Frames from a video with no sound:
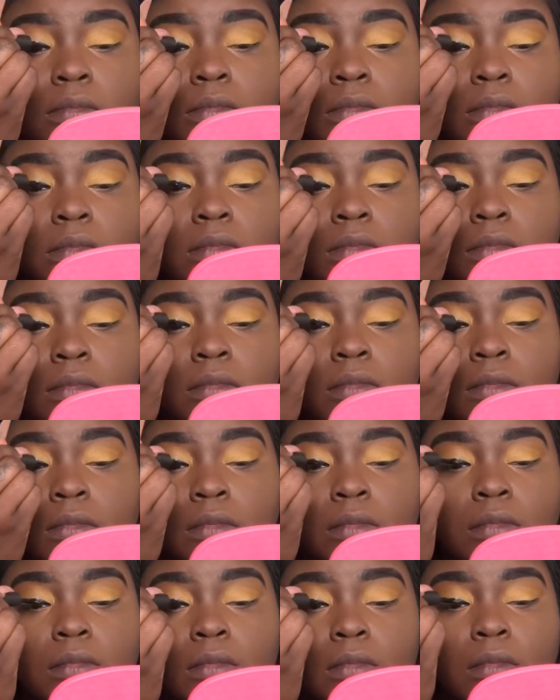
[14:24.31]
but the
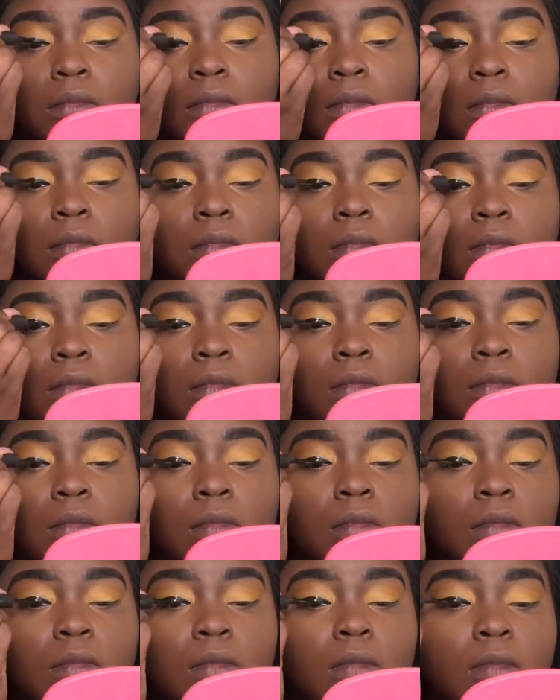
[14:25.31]
other eye is like,
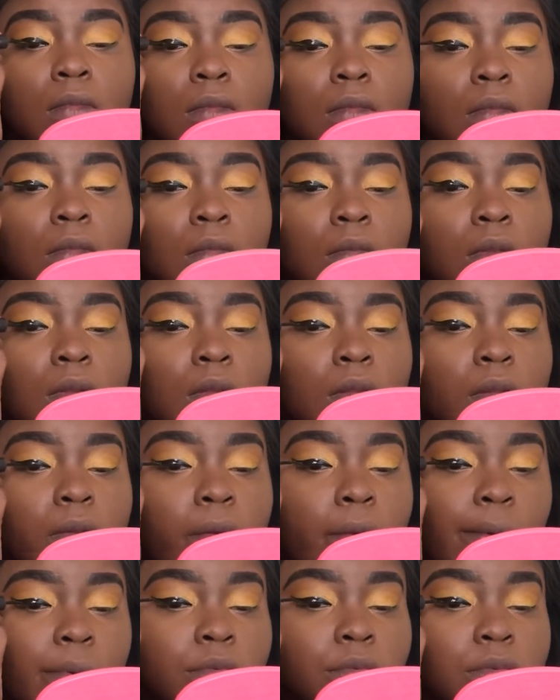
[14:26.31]
dang. I
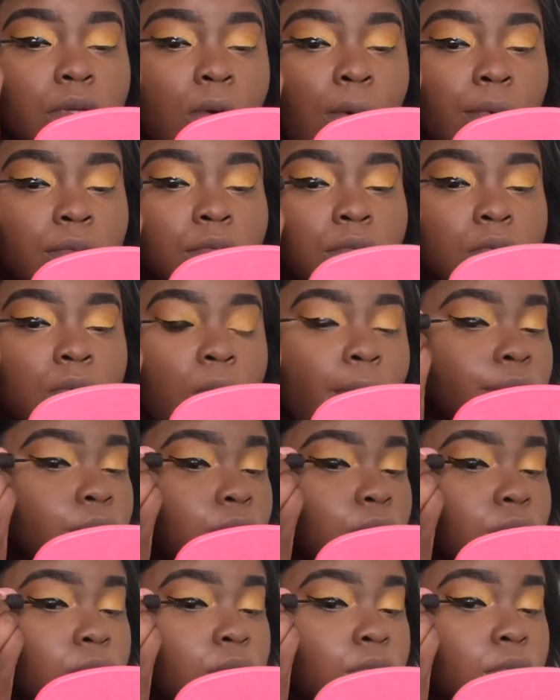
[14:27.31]
told y'all that
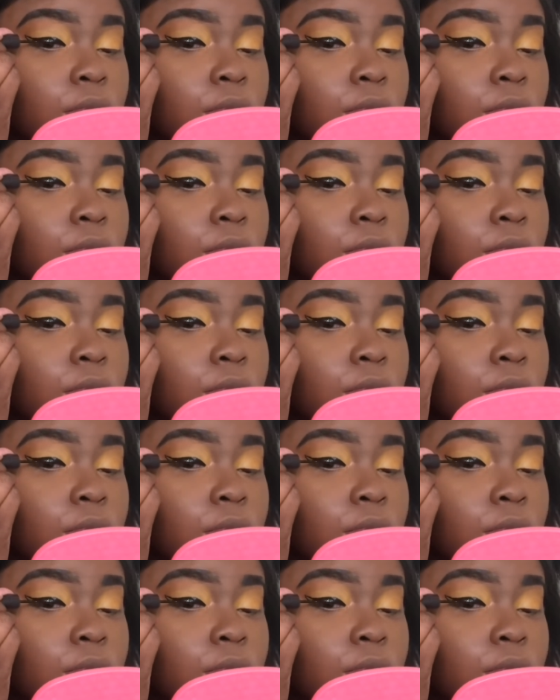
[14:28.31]
already.